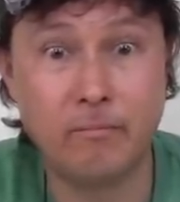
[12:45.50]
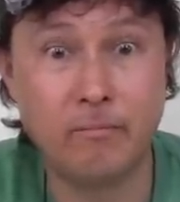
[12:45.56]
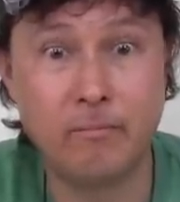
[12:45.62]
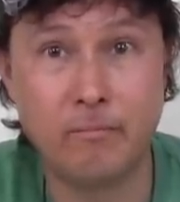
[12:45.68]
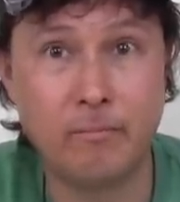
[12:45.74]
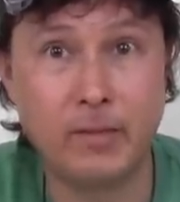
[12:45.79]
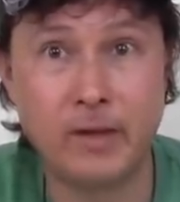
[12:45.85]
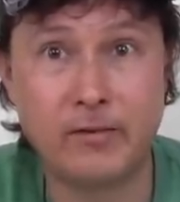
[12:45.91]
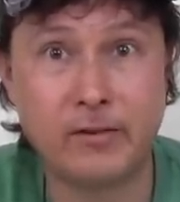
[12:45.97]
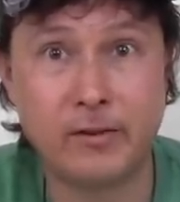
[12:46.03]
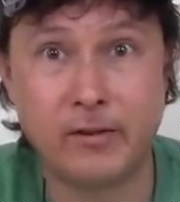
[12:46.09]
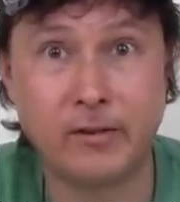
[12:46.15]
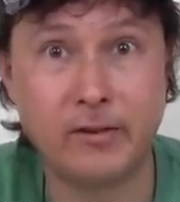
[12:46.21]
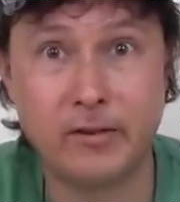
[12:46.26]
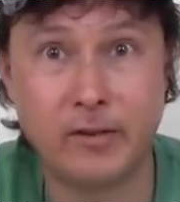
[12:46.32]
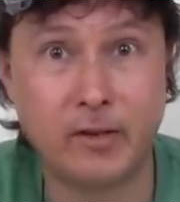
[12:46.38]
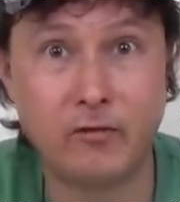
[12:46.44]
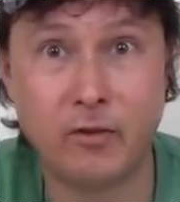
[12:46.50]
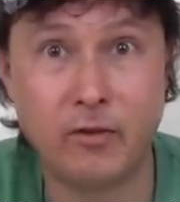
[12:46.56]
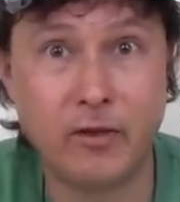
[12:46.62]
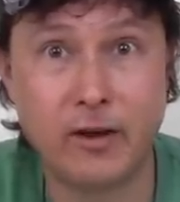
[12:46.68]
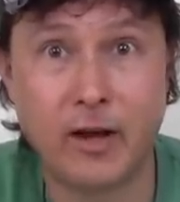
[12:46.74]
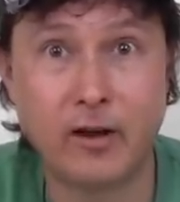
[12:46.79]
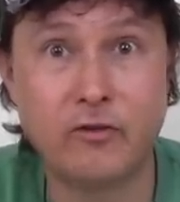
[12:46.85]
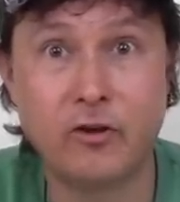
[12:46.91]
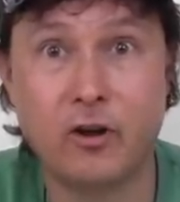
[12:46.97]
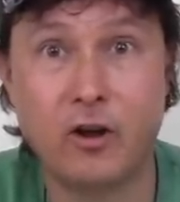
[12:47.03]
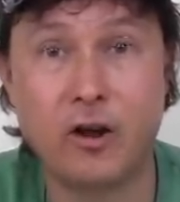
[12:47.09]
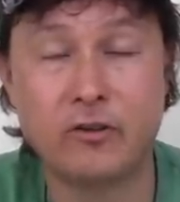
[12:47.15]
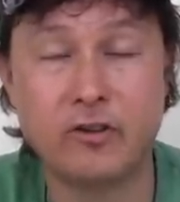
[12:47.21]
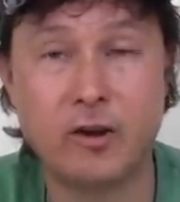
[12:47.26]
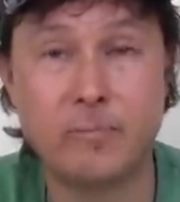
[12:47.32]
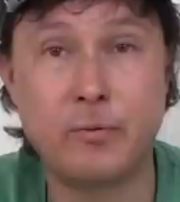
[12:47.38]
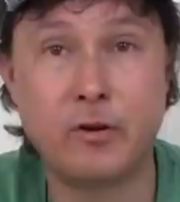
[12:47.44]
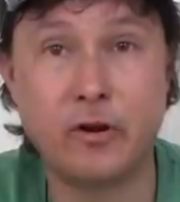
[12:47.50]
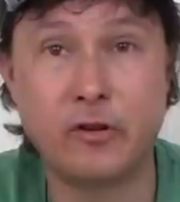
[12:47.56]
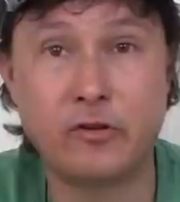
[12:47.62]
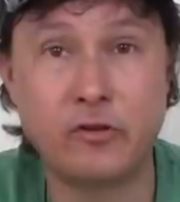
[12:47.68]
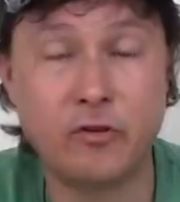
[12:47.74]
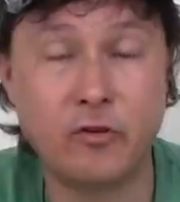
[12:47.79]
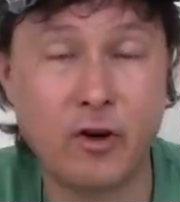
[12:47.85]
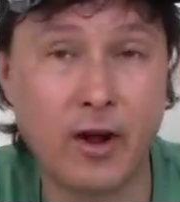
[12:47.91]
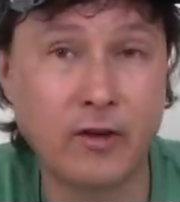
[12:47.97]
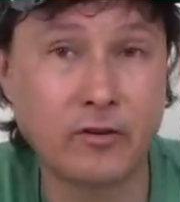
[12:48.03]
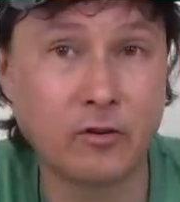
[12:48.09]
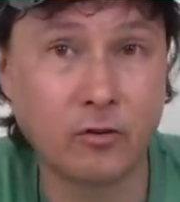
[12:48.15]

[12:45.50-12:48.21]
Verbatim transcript: basically give you the nitric oxide production you guys